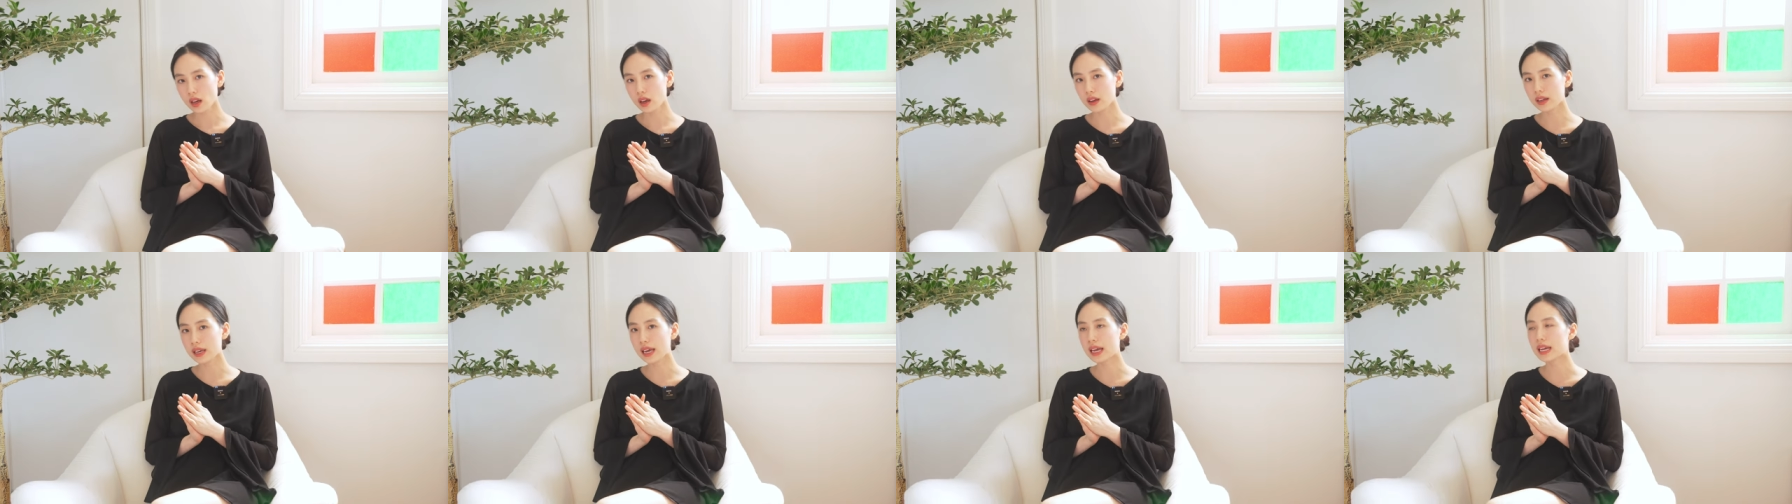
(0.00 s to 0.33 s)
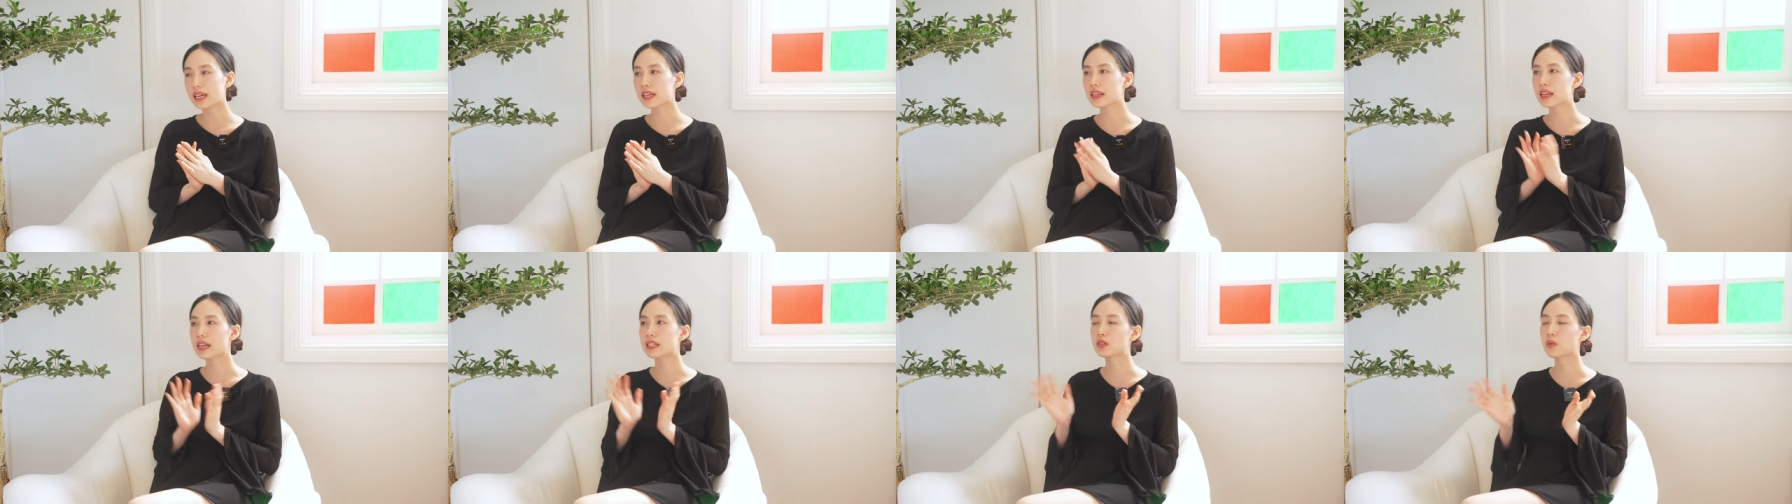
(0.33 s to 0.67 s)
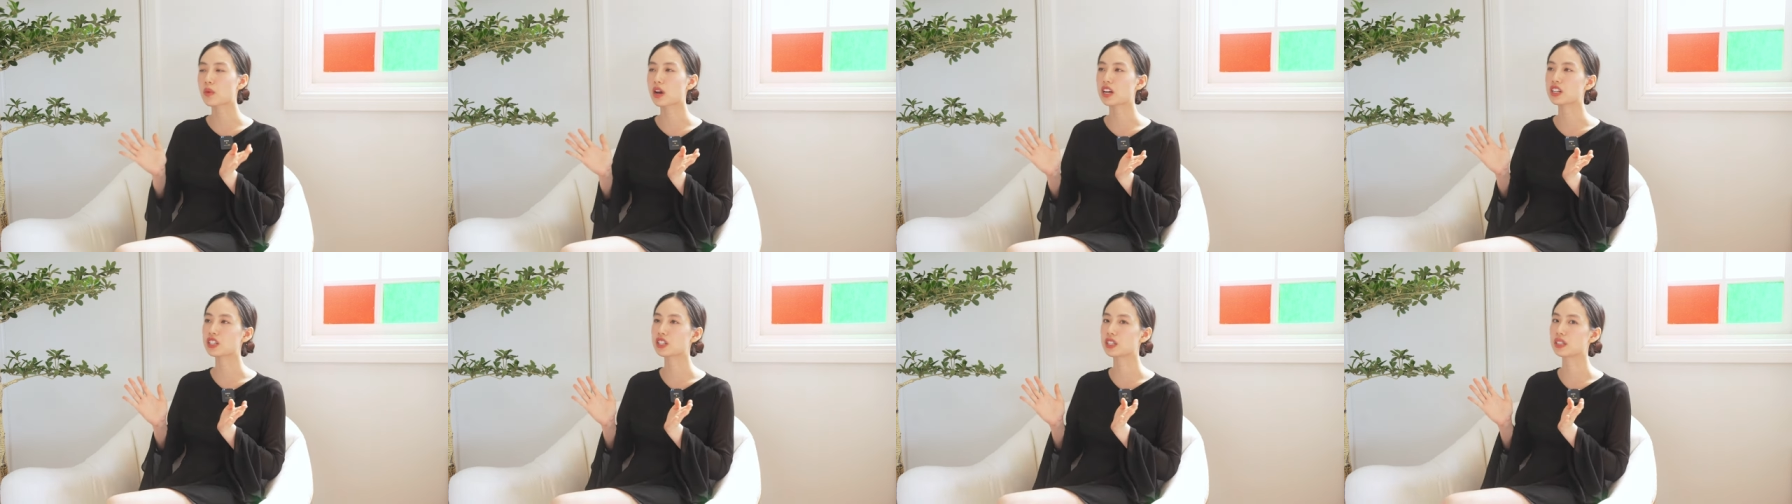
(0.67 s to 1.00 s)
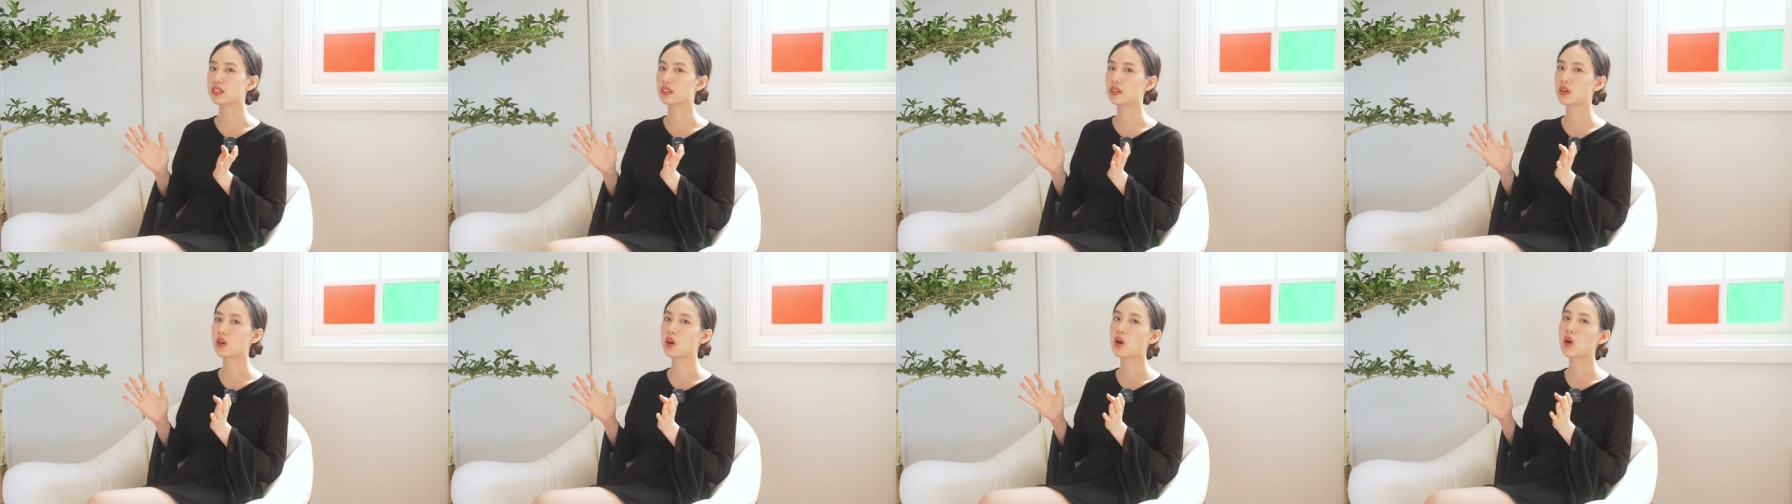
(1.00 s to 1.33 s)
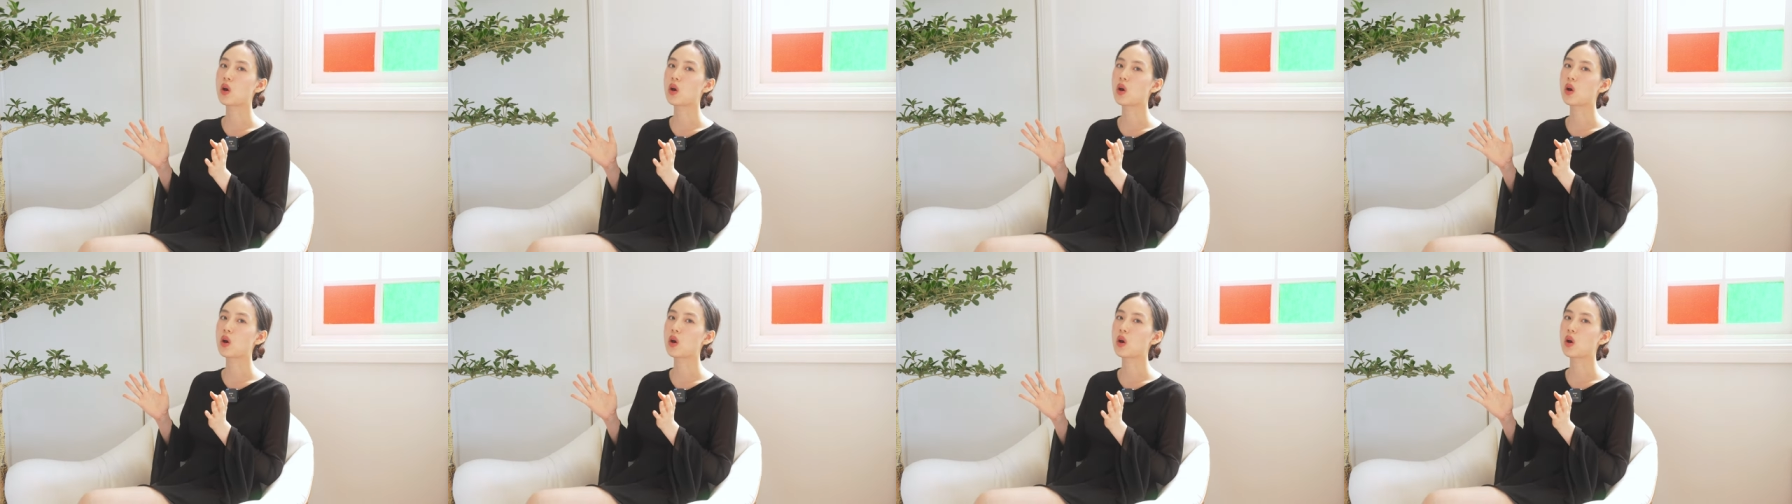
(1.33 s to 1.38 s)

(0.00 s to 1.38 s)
Okay, next question.